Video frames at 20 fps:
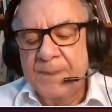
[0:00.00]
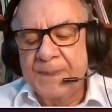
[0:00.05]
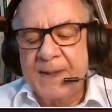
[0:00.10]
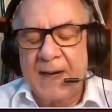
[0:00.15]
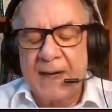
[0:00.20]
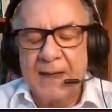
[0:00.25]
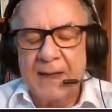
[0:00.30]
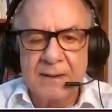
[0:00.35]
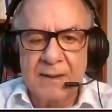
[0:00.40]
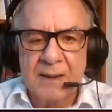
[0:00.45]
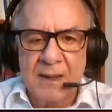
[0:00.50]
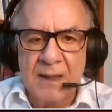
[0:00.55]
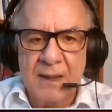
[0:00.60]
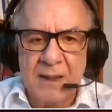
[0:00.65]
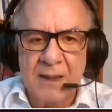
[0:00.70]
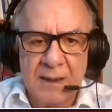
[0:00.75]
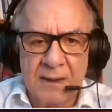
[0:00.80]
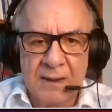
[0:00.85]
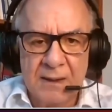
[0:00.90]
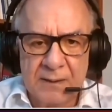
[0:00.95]
that
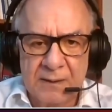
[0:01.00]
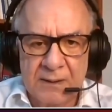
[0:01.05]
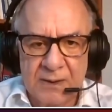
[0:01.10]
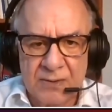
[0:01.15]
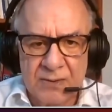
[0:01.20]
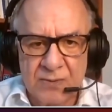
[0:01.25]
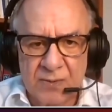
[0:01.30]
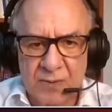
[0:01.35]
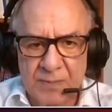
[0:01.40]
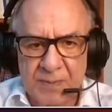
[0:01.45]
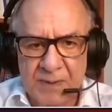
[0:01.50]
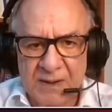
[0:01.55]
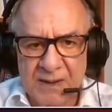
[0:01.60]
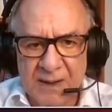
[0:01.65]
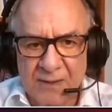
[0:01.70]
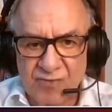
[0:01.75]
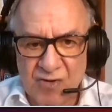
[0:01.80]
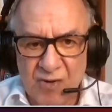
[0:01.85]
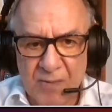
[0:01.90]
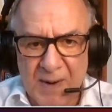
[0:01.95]
uh, uh, this would be
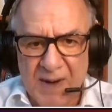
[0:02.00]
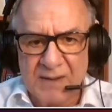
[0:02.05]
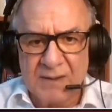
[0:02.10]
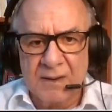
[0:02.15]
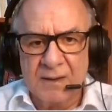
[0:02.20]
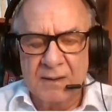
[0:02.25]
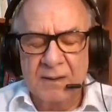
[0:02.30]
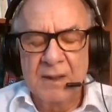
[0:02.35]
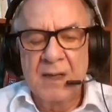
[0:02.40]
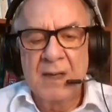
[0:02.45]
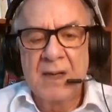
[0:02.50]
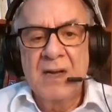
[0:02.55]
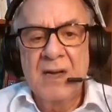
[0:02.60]
detrimental.